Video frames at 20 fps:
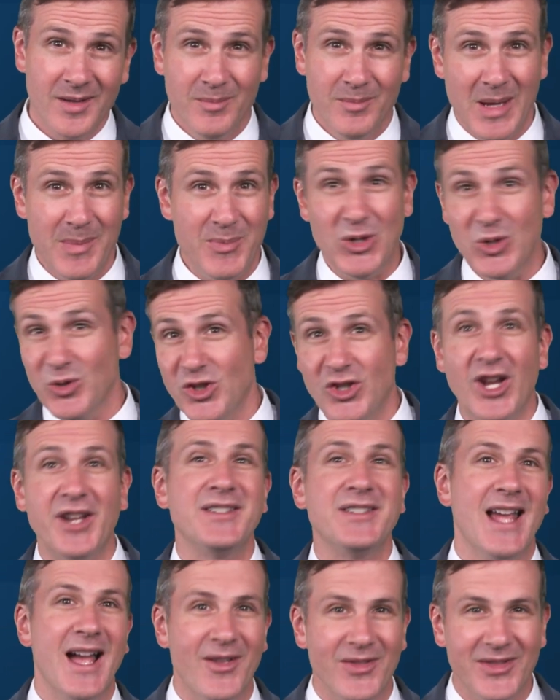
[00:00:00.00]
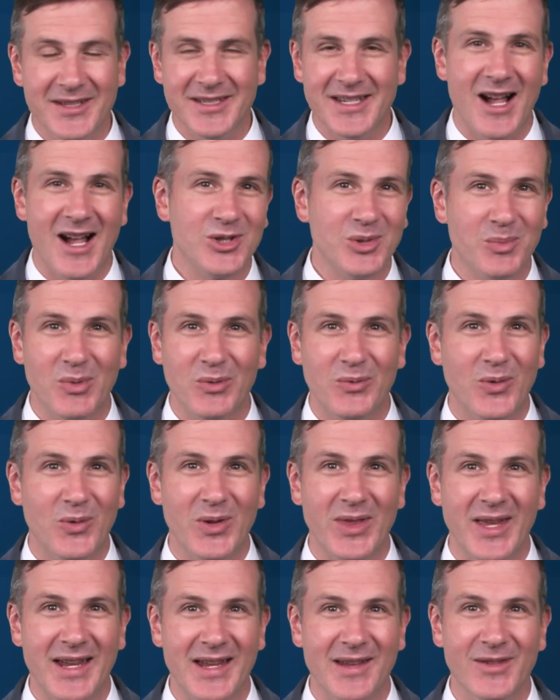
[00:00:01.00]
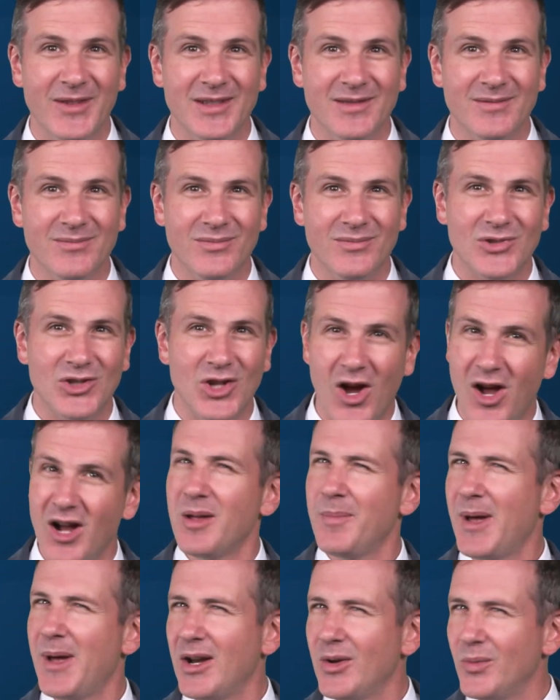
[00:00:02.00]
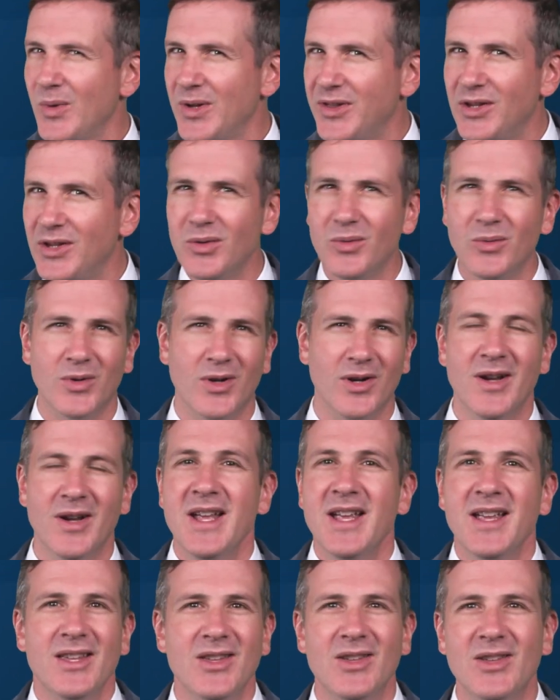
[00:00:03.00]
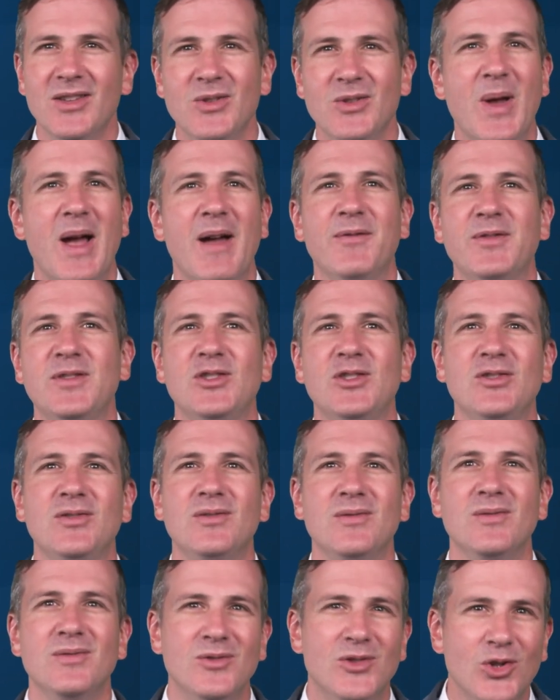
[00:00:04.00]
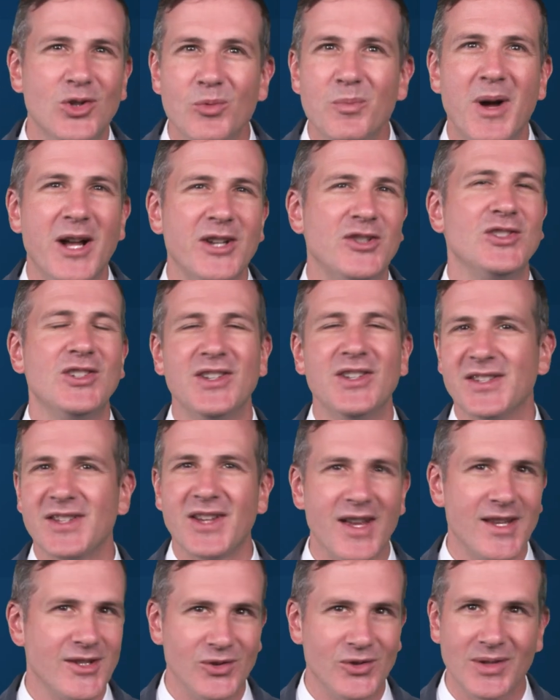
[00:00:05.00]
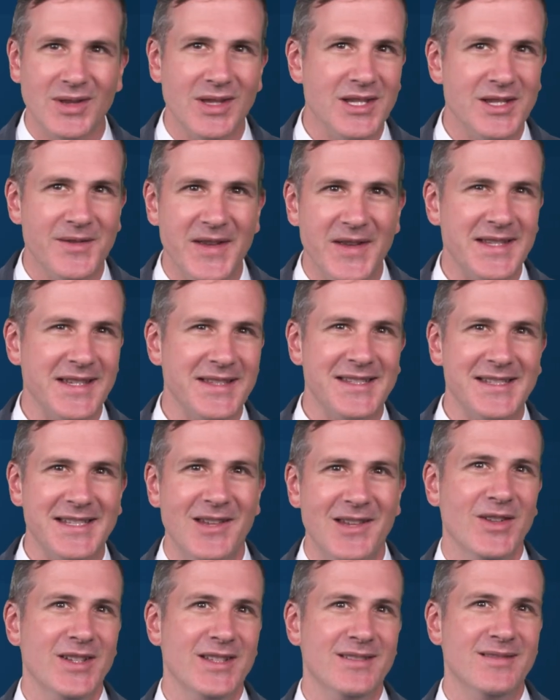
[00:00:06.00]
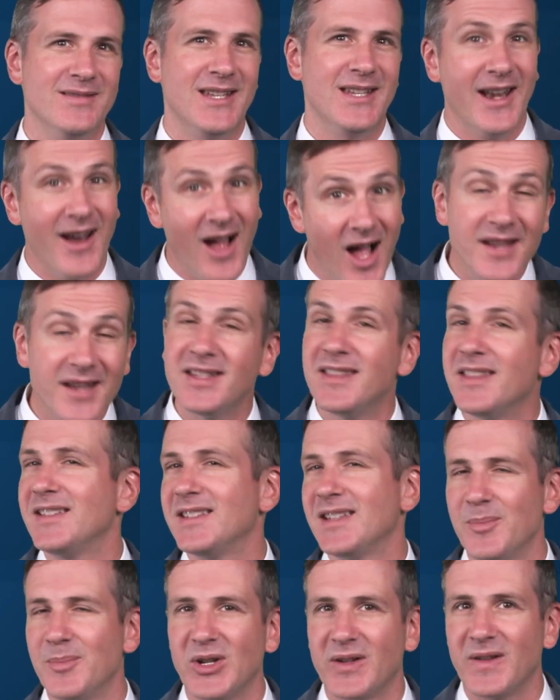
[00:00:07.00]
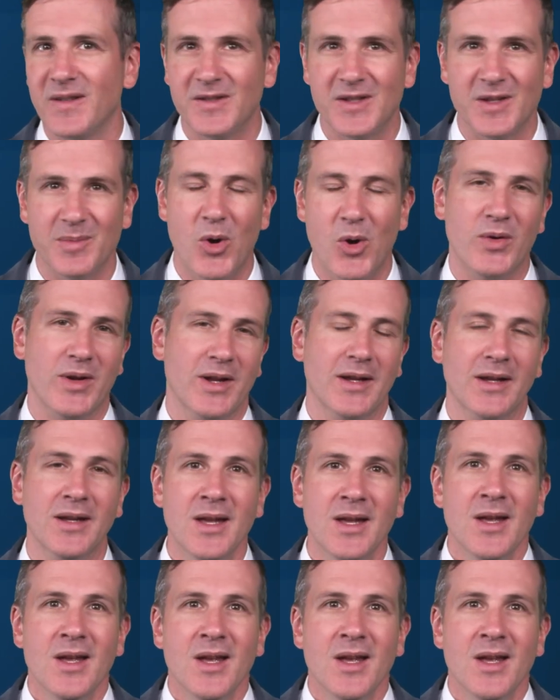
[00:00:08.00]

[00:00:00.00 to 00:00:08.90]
maybe you shut down the doctor before they even talk about it with you, or you have too much to discuss during these visits to even get on to the subject of smoking.